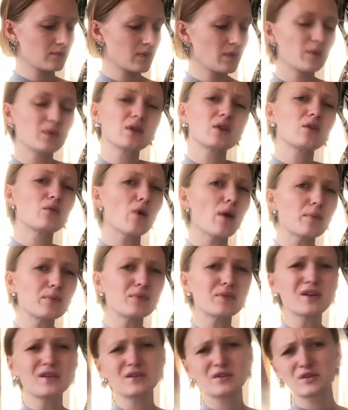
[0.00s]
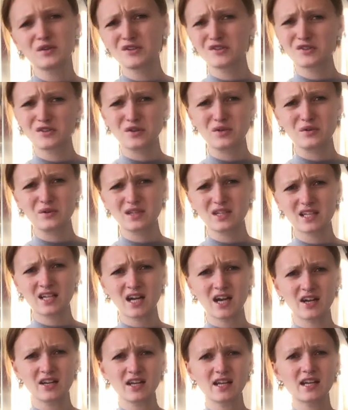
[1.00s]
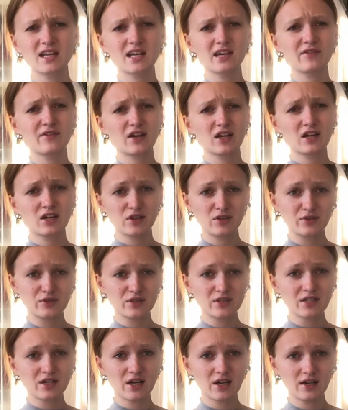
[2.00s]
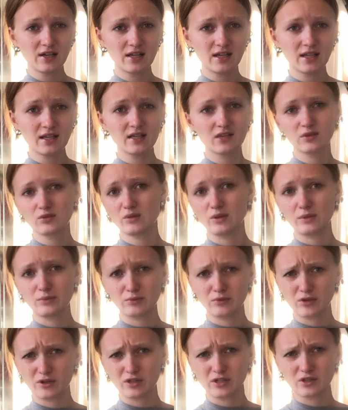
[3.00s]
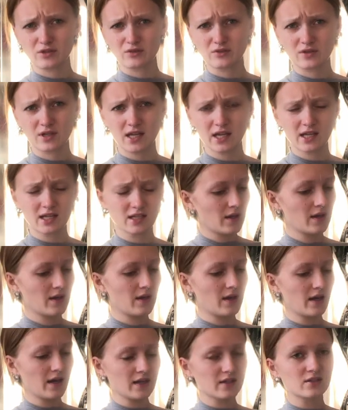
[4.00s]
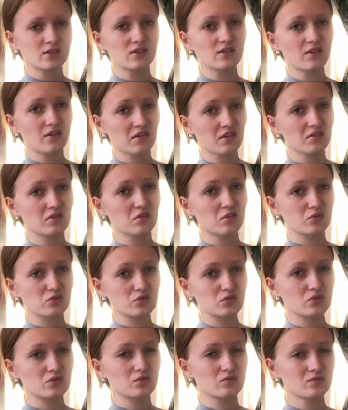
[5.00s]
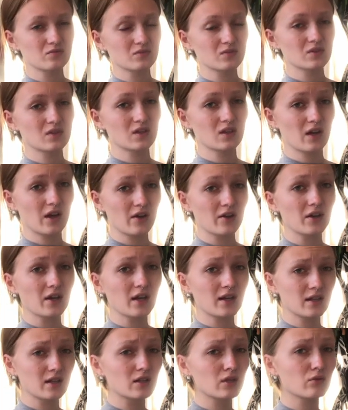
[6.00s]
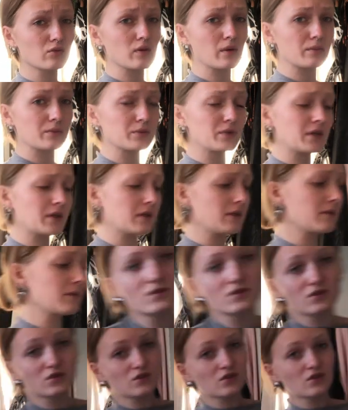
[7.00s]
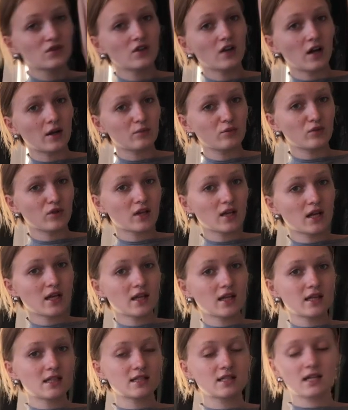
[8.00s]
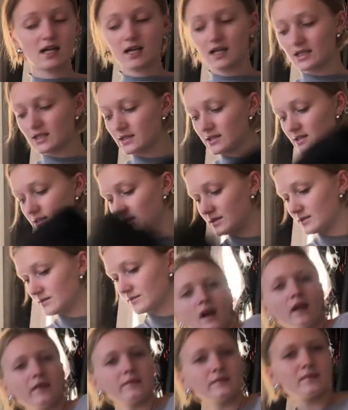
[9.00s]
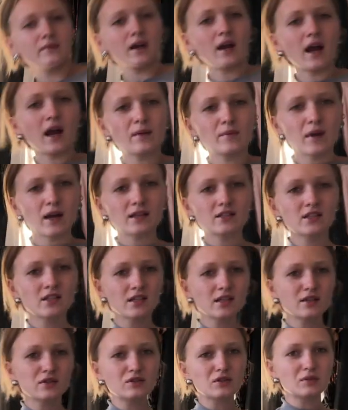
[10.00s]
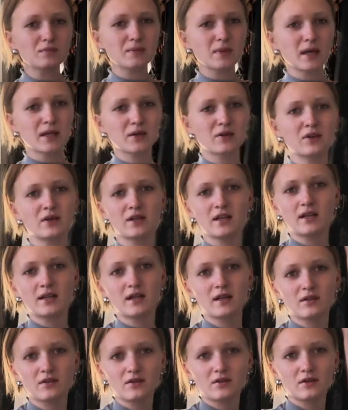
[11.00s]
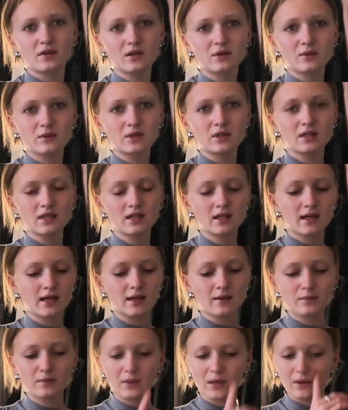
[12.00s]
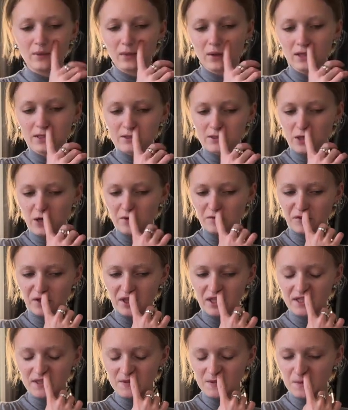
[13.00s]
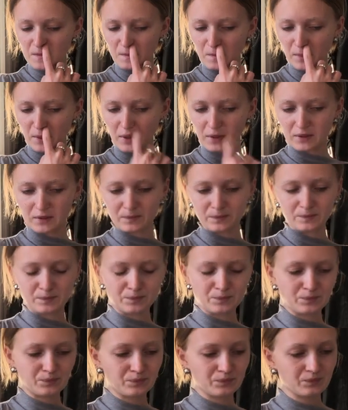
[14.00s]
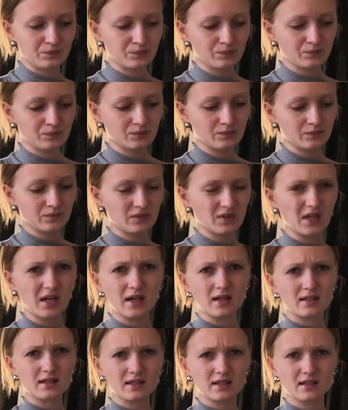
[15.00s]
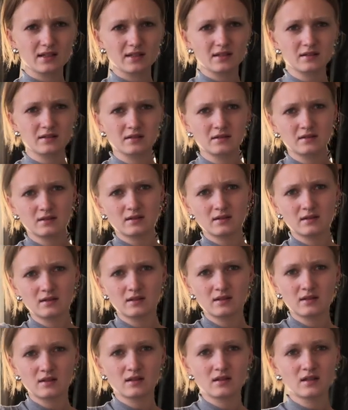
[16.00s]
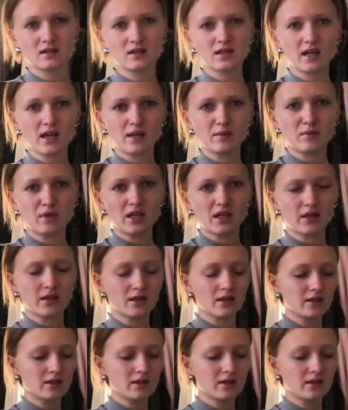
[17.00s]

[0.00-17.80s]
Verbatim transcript: But the cropped one could go with the cardigan. Like if I close the cardigan, the cropped one is okay. I actually think those two. The cardigan and the cropped one. So I'm not bringing this guy. I'm, I'm actually doing better than I thought I would. Like, I'm being really tough on this, but yeah, like, yay me.